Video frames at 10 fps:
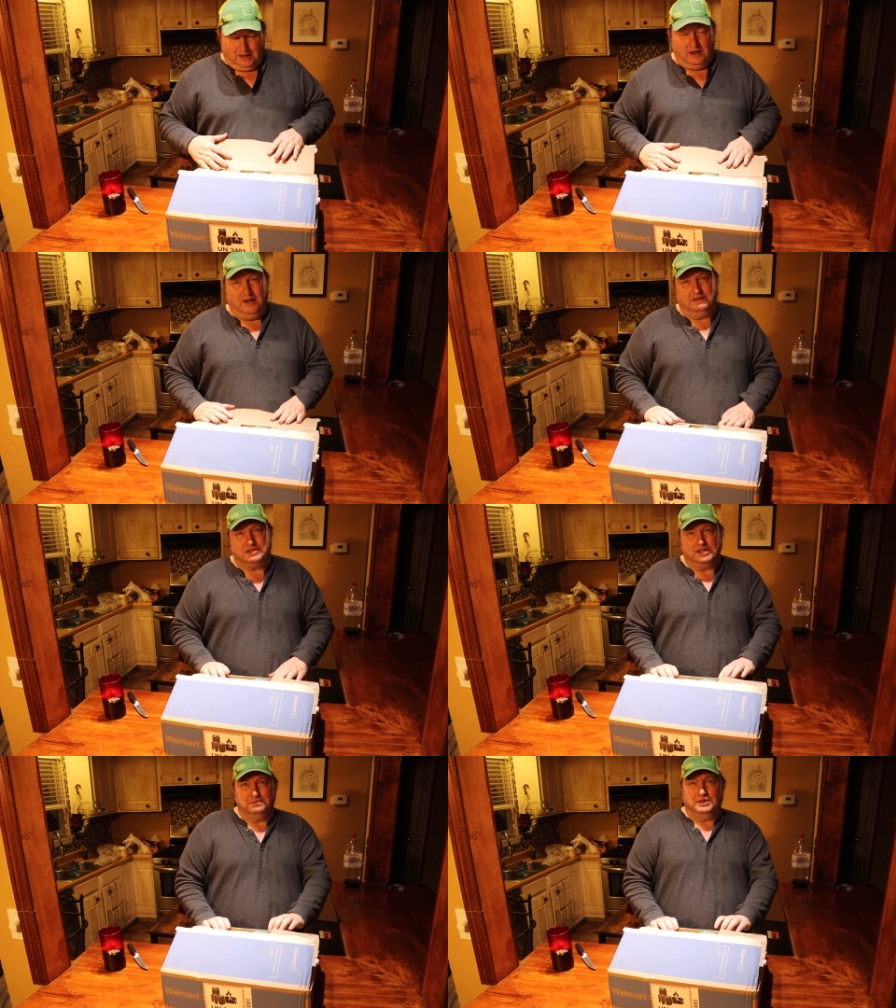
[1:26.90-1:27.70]
I'll have
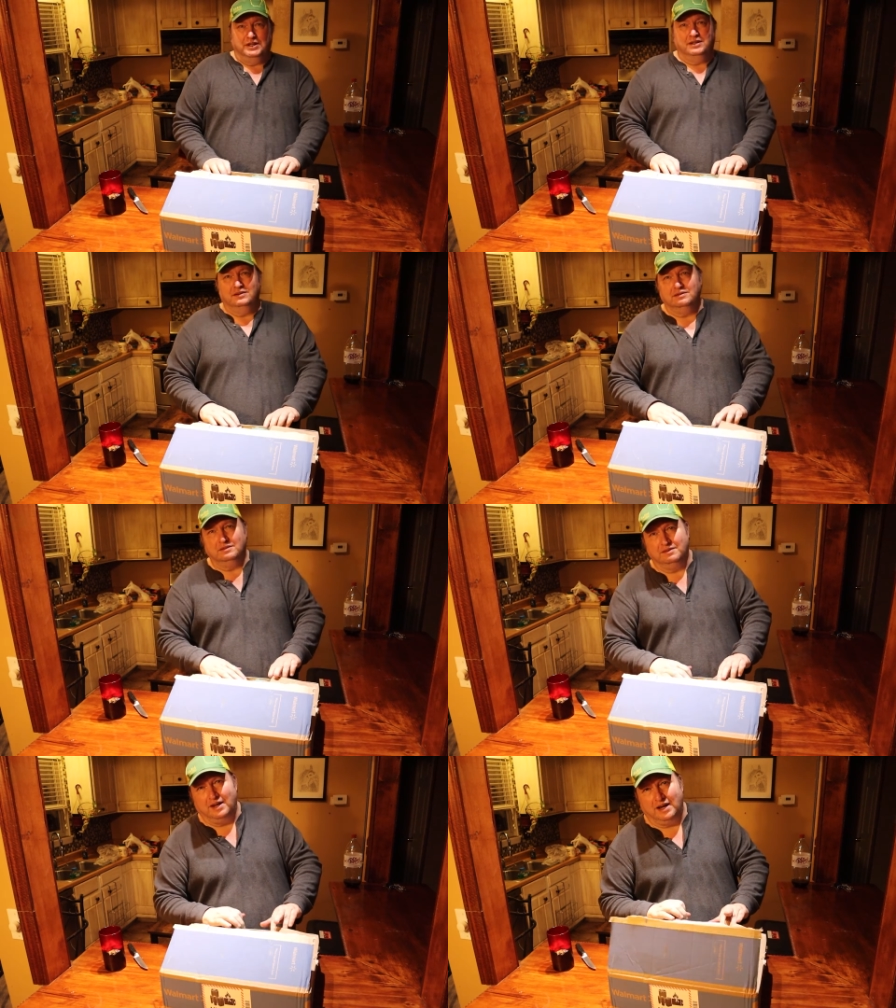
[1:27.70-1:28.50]
something
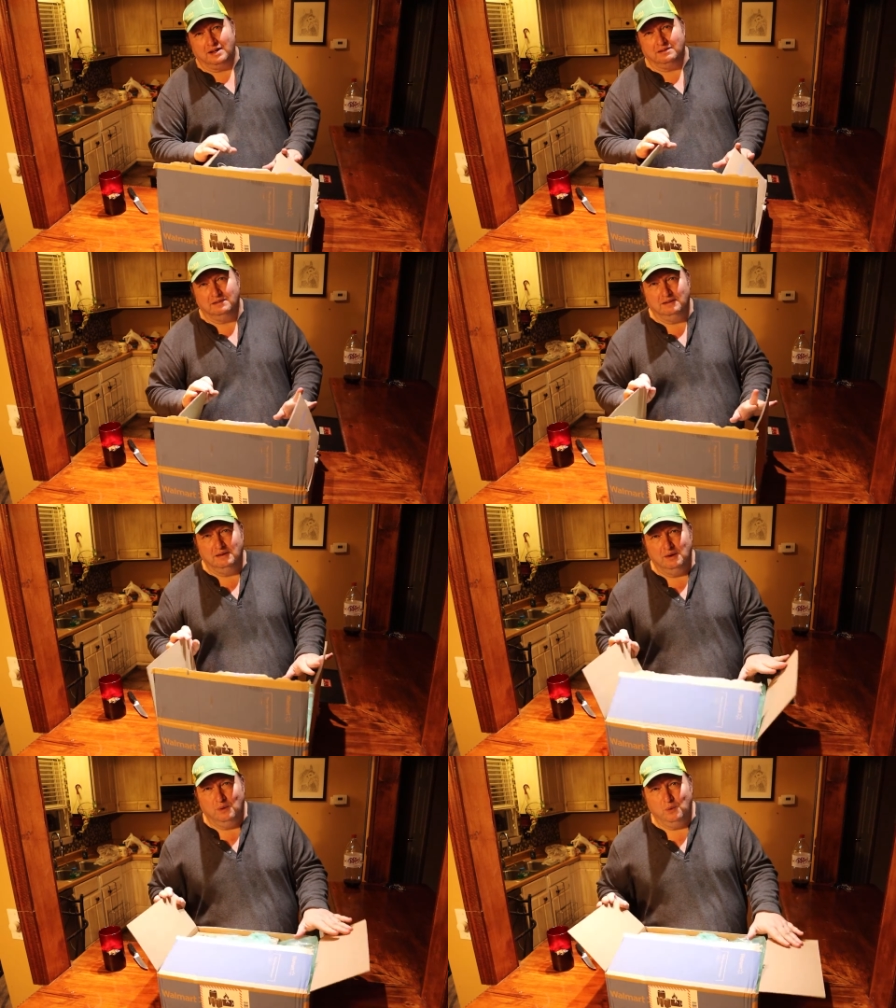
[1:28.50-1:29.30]

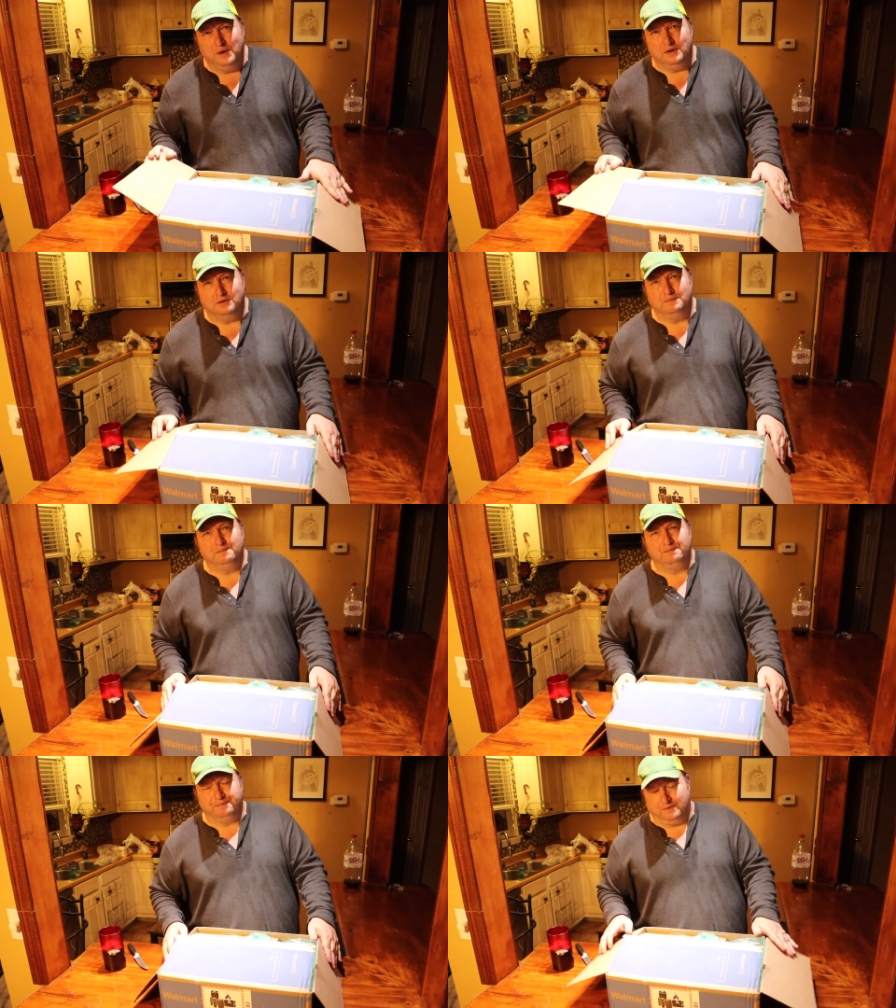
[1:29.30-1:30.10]
that
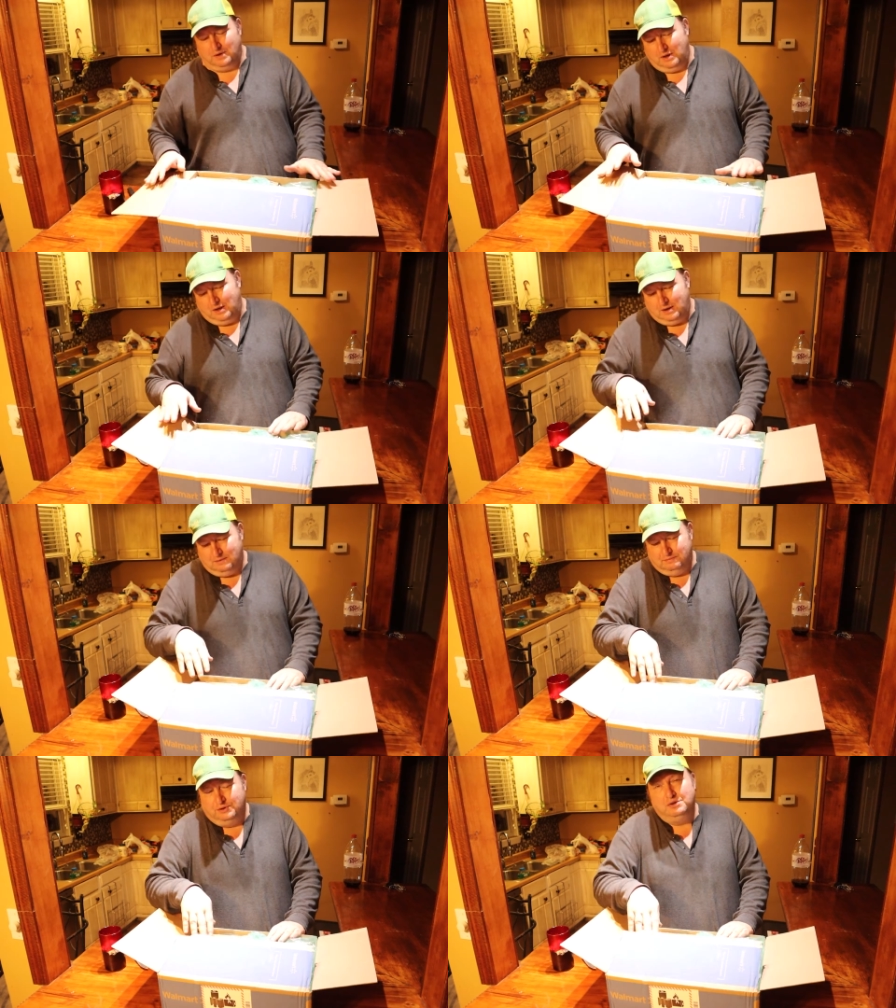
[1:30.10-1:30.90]
will
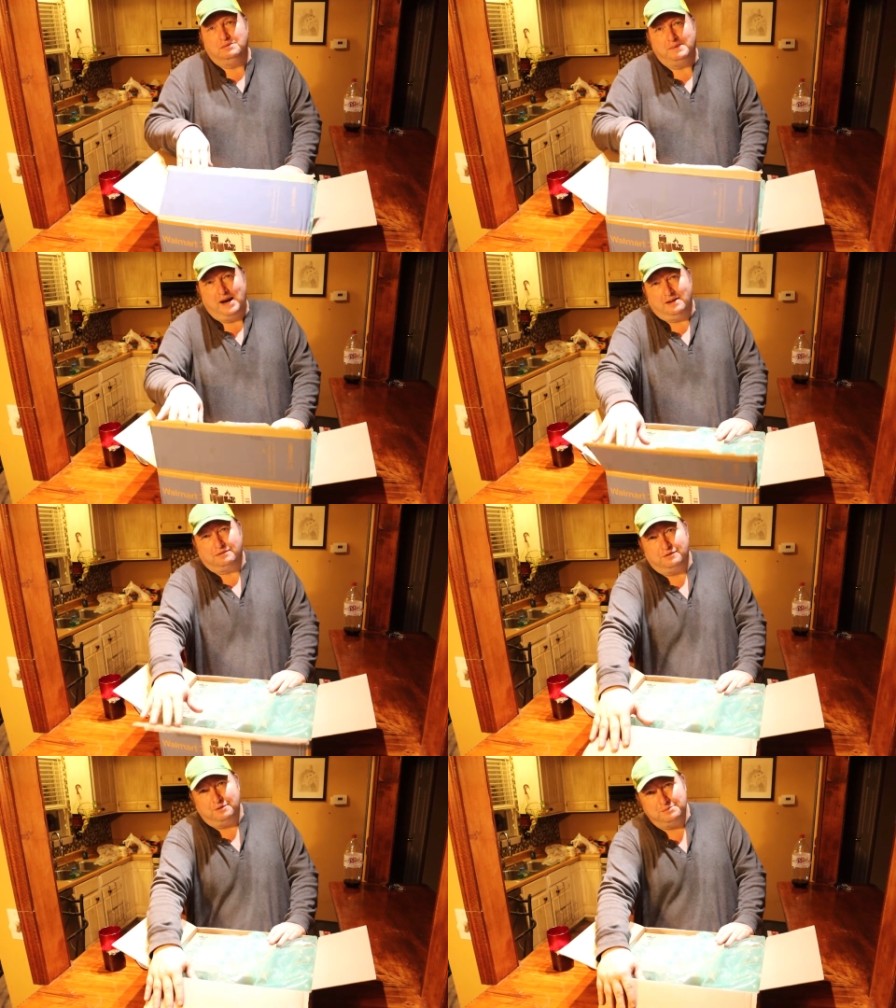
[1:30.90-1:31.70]
uh, do the
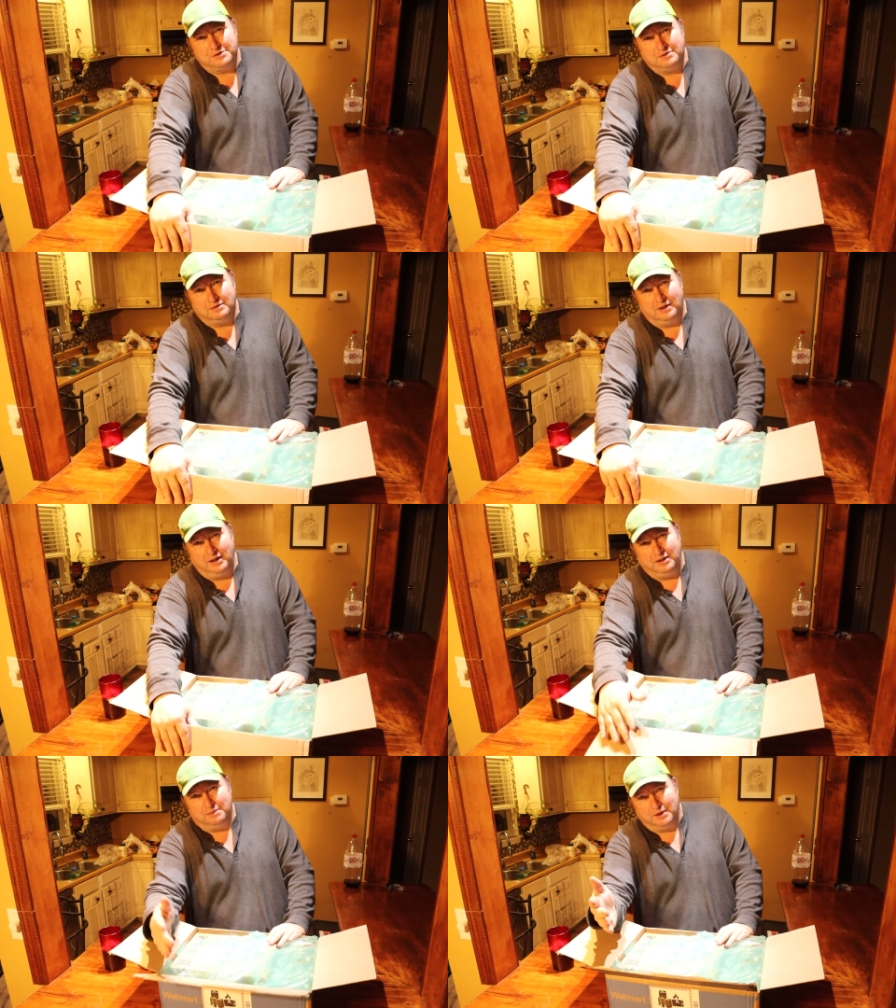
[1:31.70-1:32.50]
bathrooms
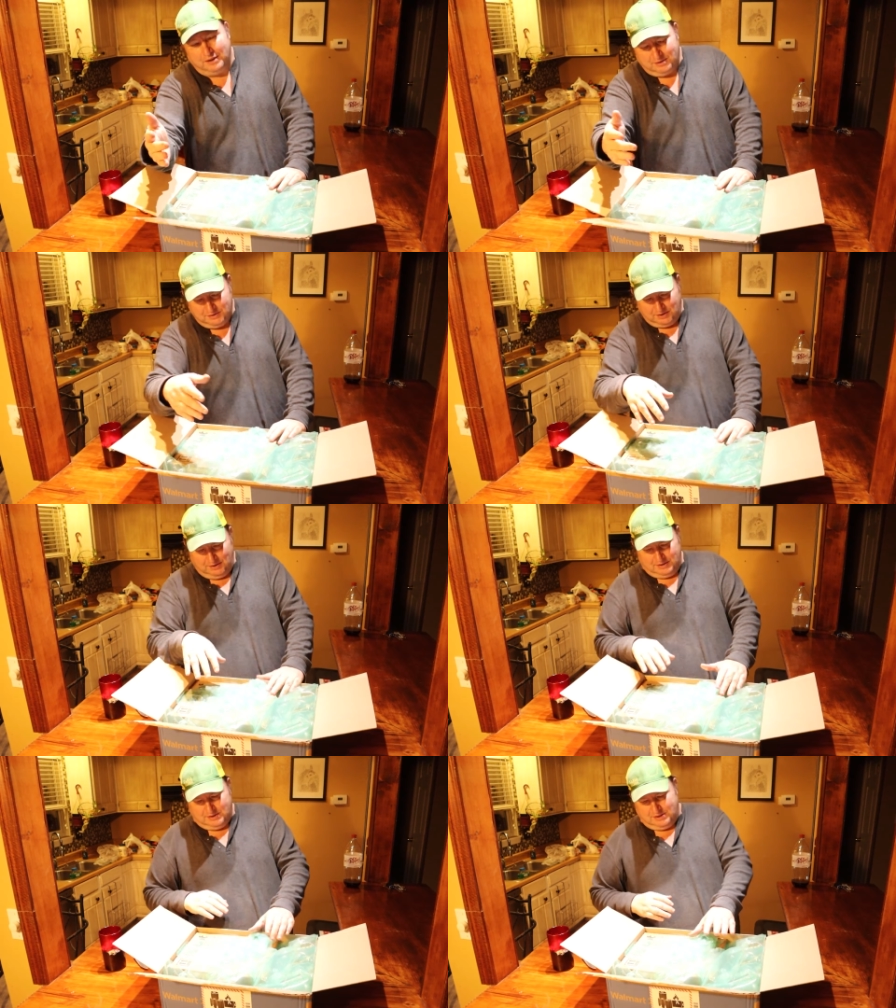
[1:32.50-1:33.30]
anyway.
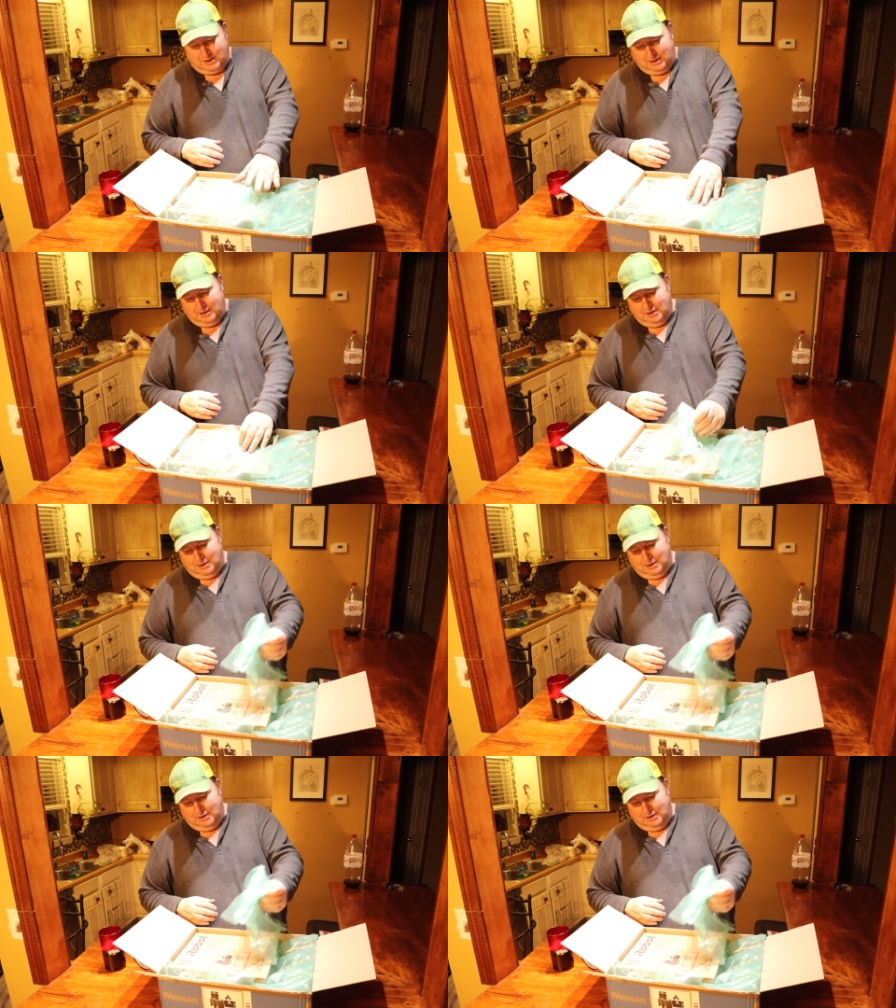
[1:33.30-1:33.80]
So let's see.